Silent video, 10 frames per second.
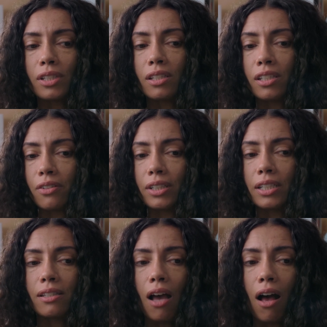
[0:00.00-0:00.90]

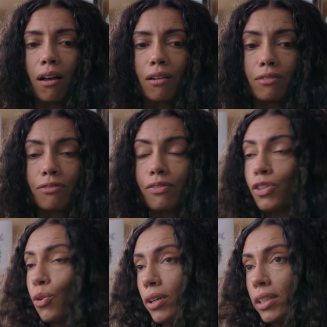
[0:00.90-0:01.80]
series of
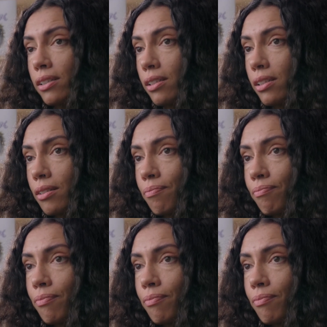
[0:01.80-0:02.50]
stories